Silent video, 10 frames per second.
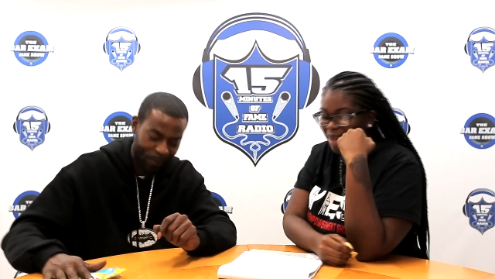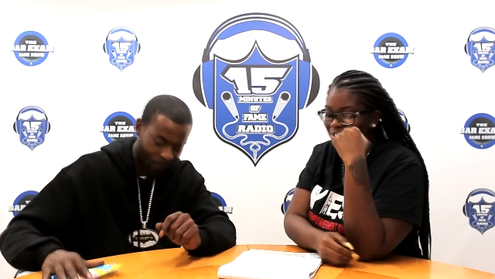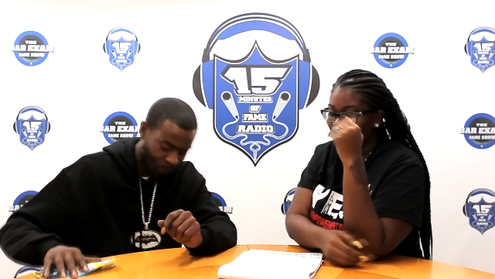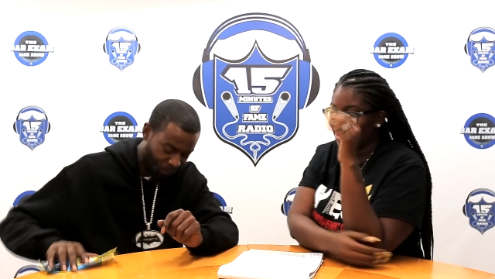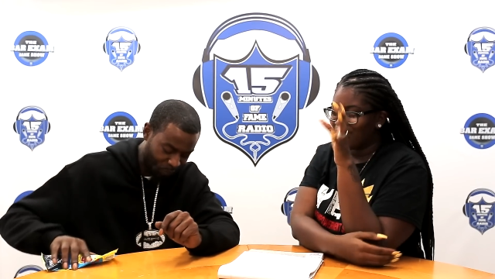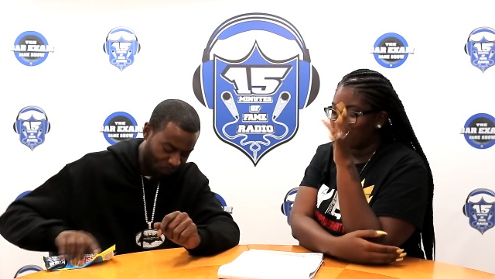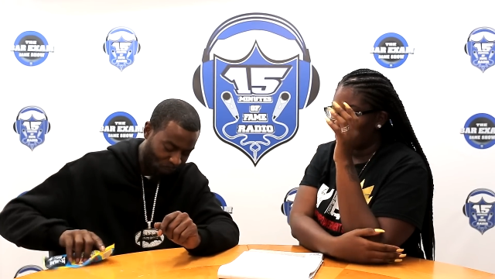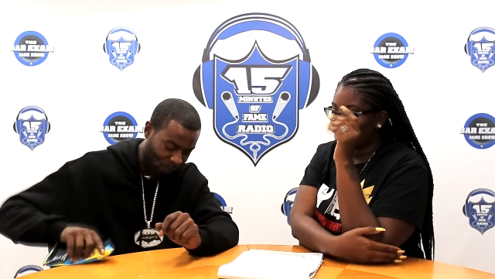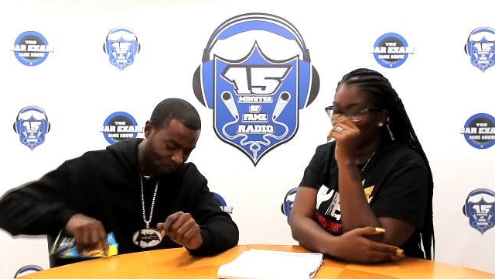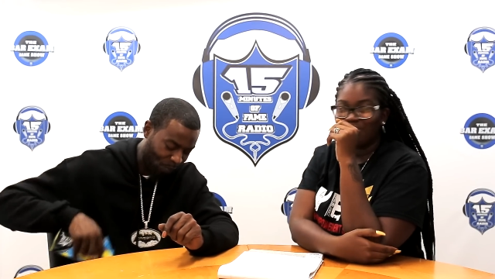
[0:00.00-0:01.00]
Speaker 1: um, the gun
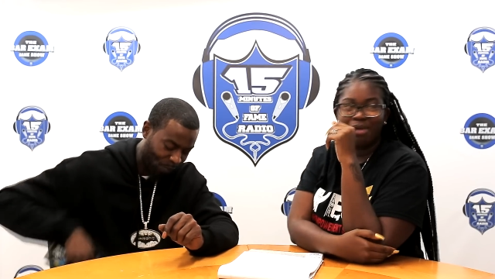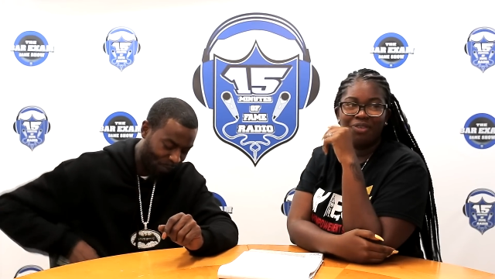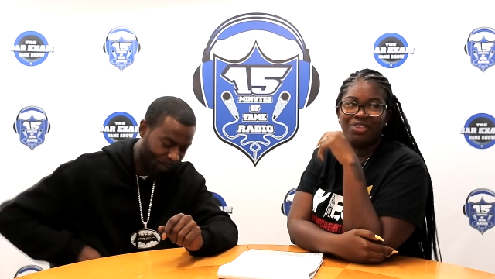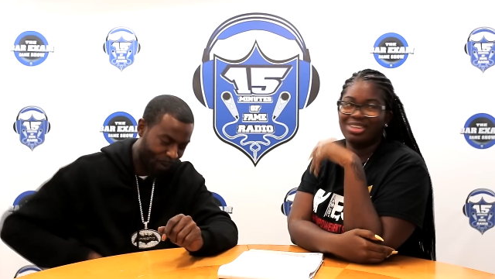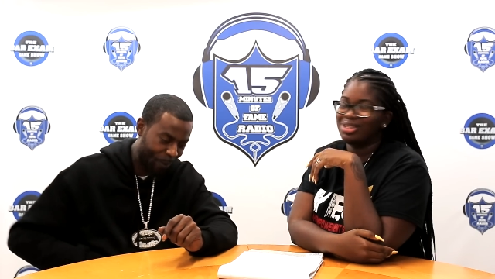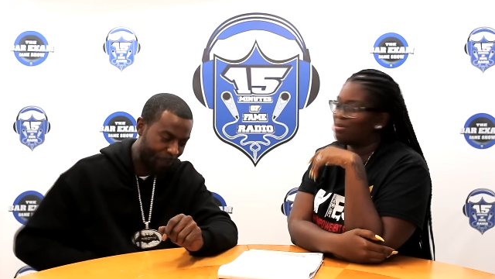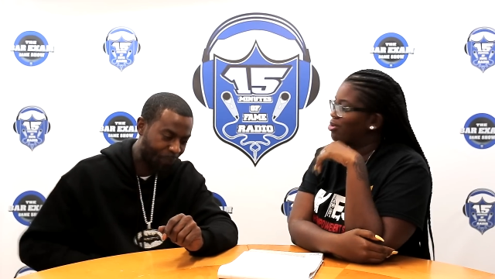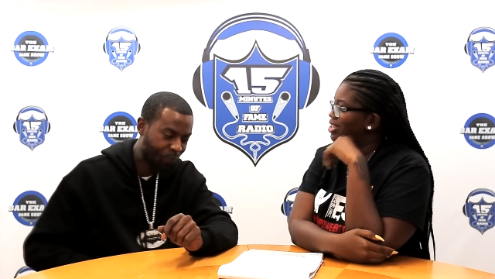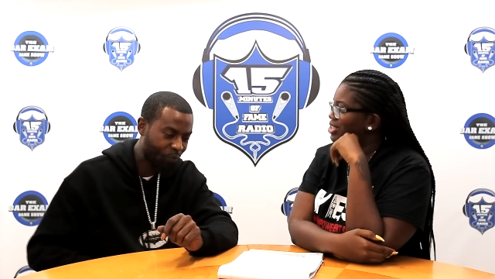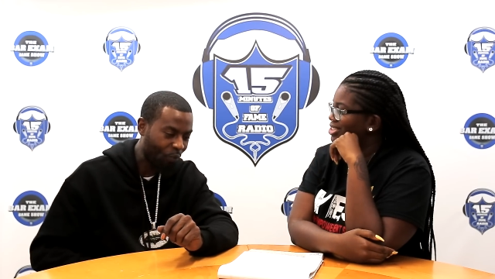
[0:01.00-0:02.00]
bars for my first
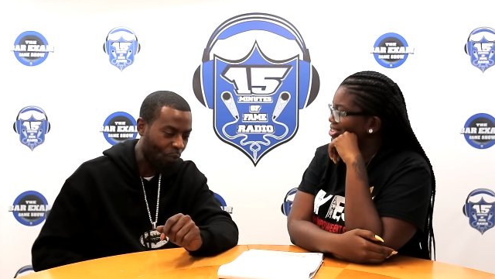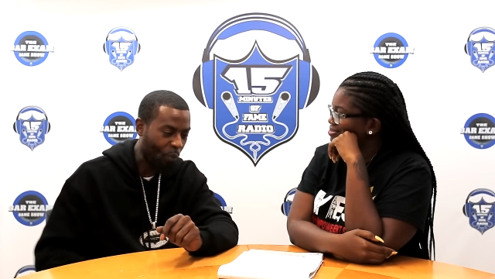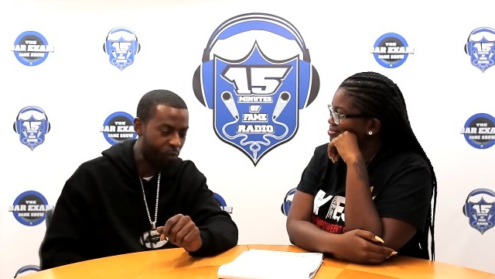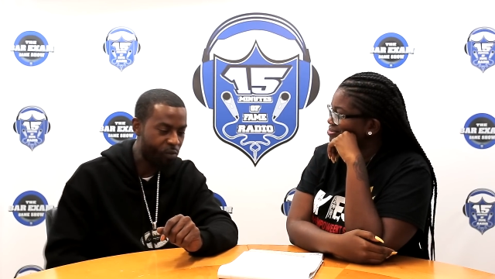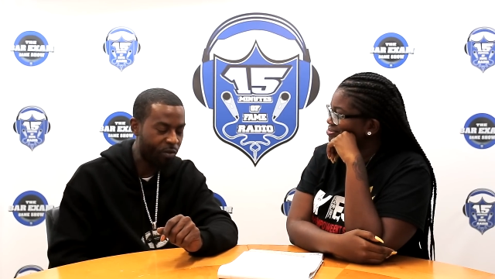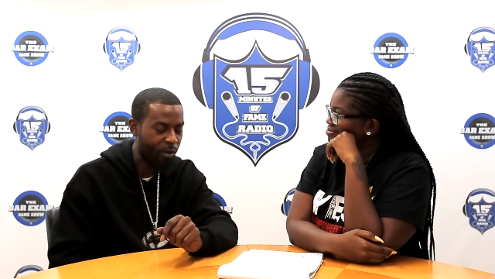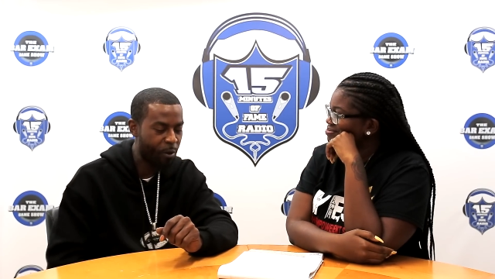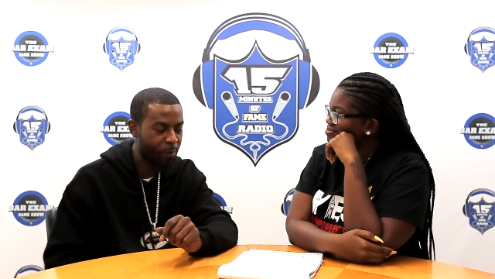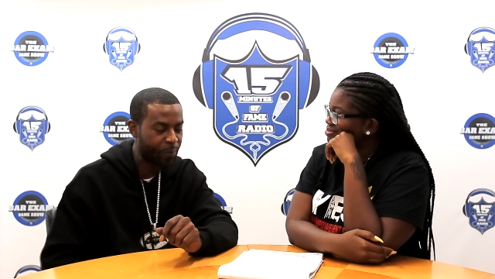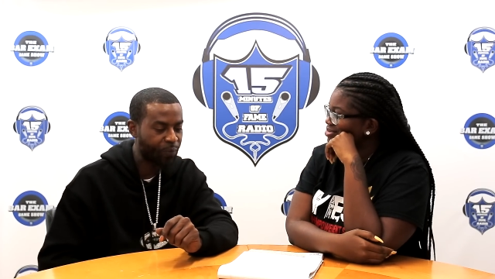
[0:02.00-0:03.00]
impression.
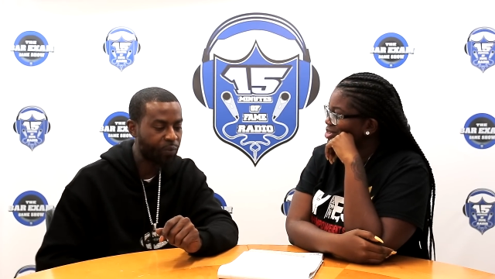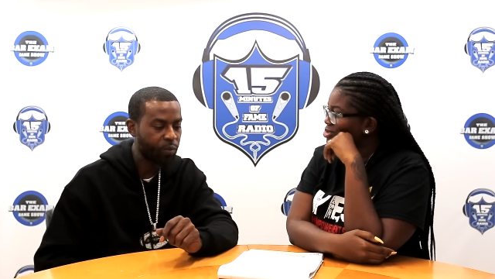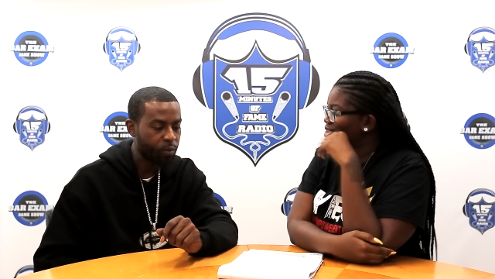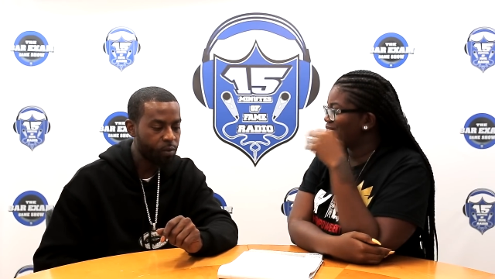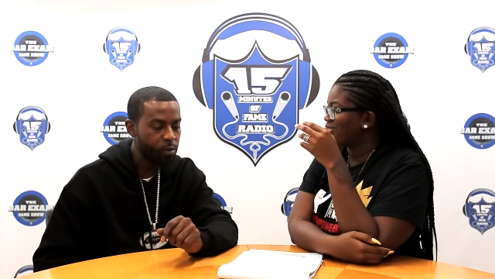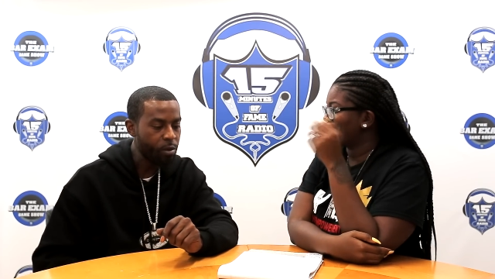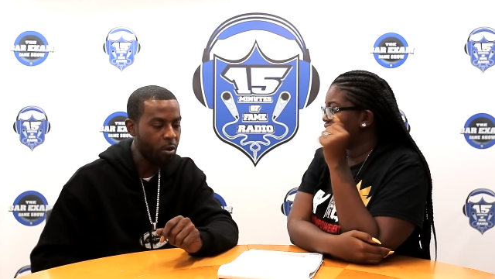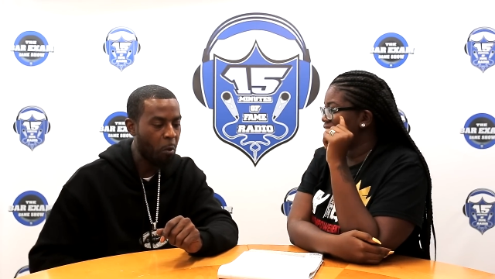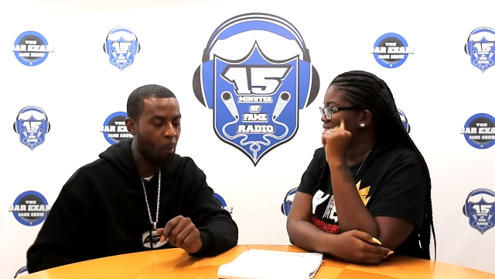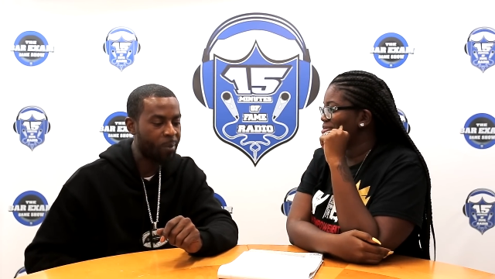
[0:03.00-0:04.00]
You want to do it
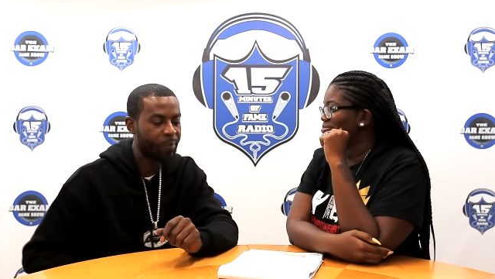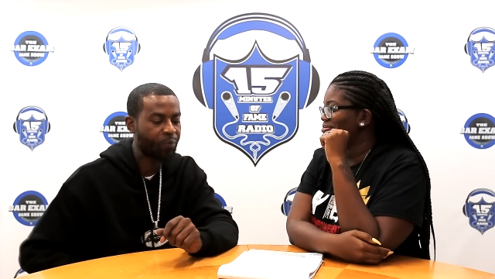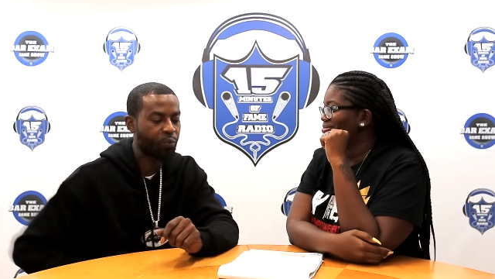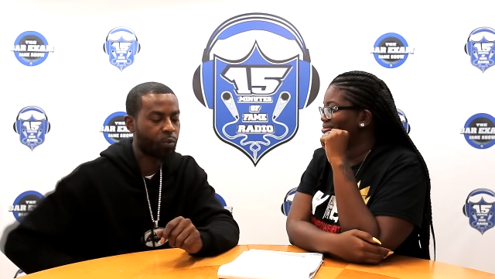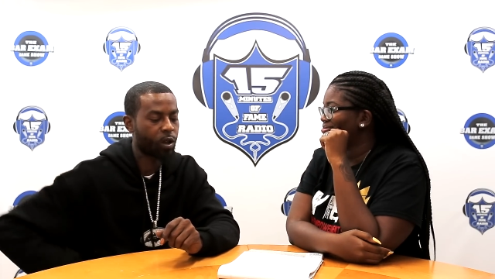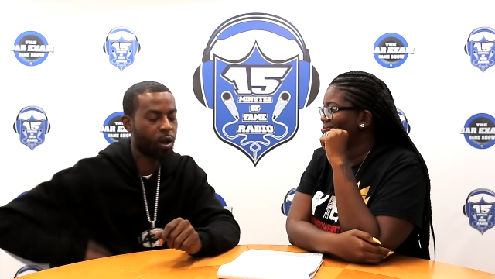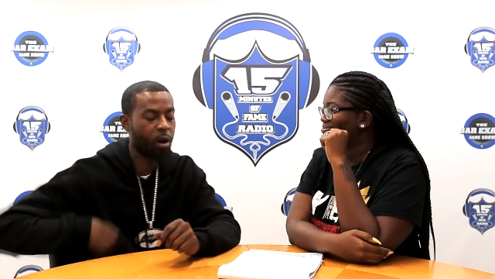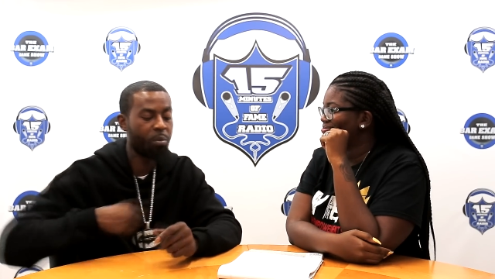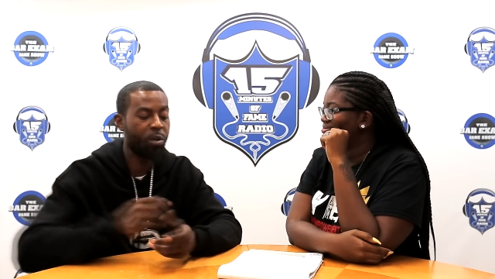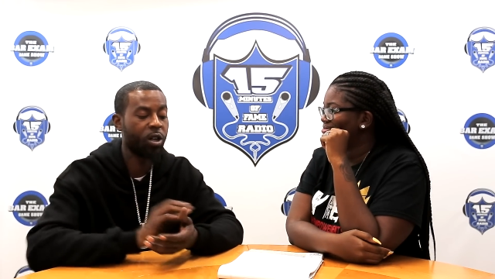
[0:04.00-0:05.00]
together?
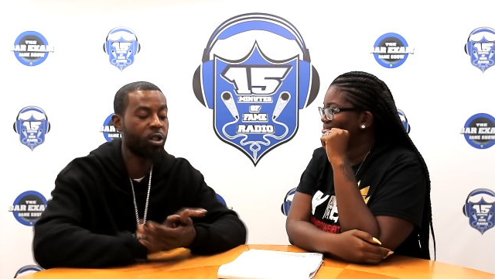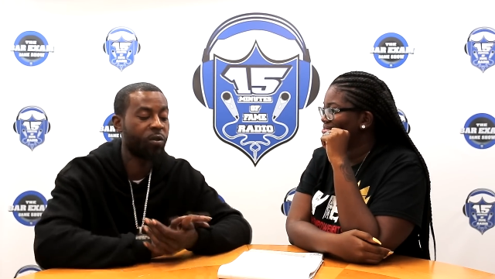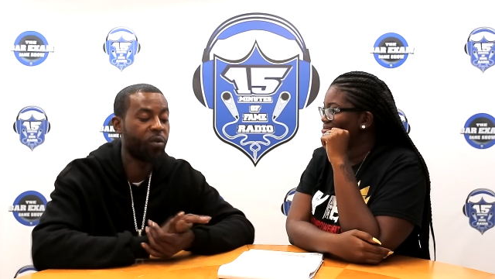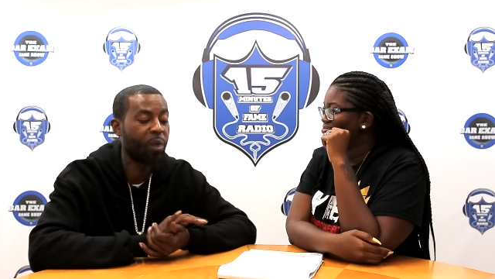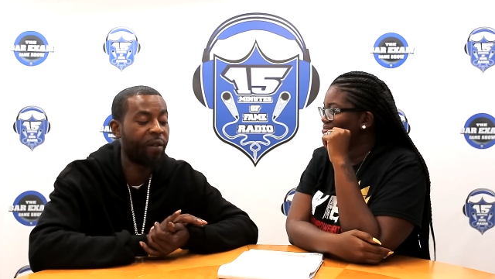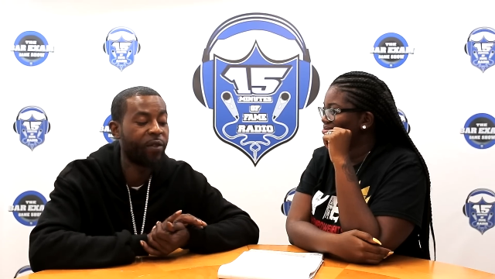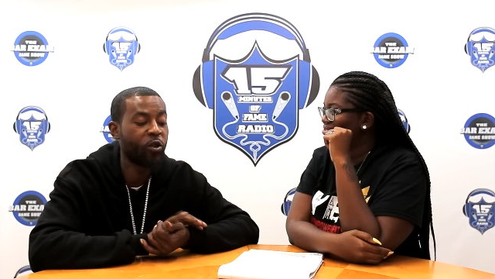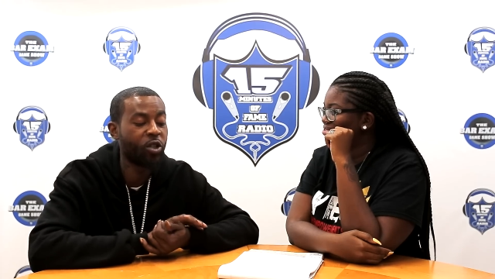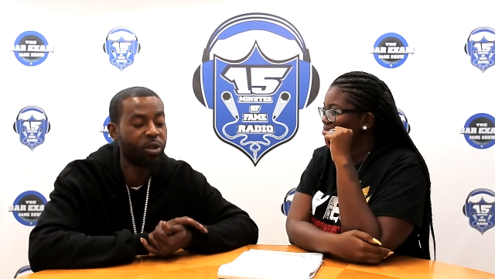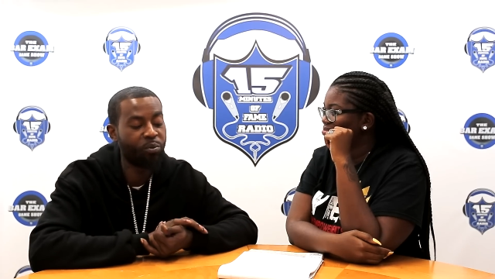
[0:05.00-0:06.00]
Speaker 2: Gun bars for my
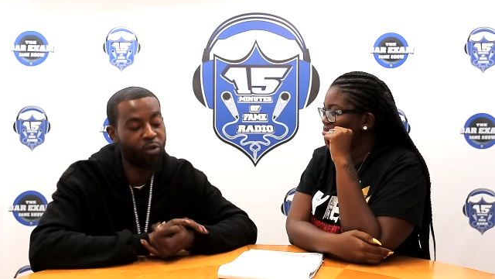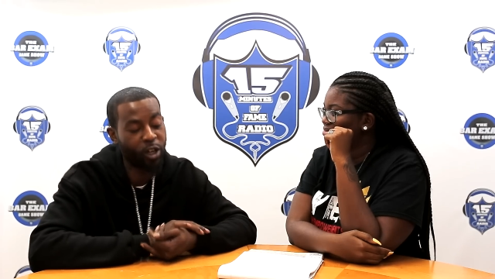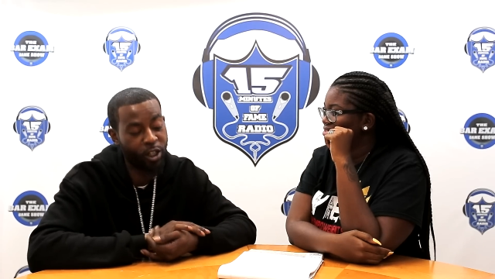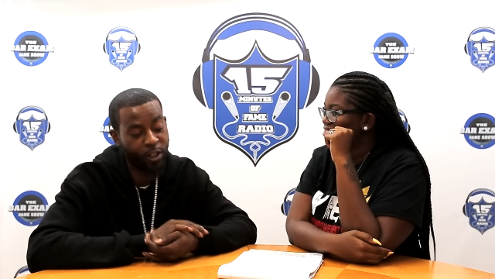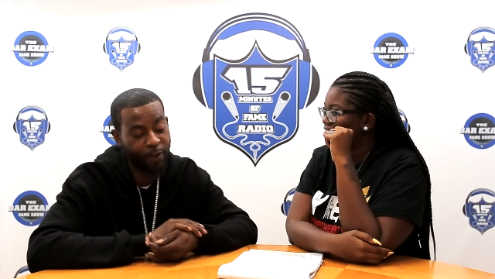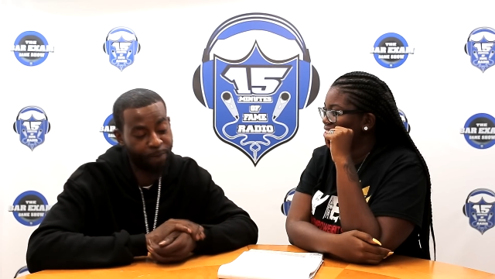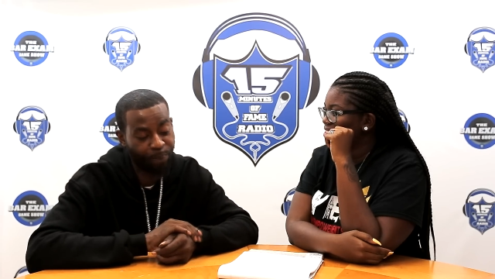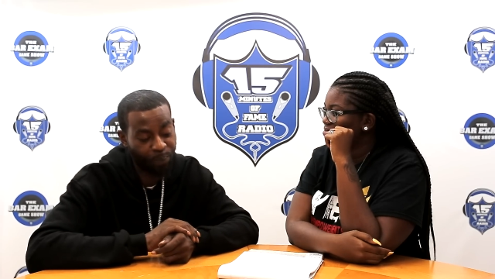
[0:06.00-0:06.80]
first impression.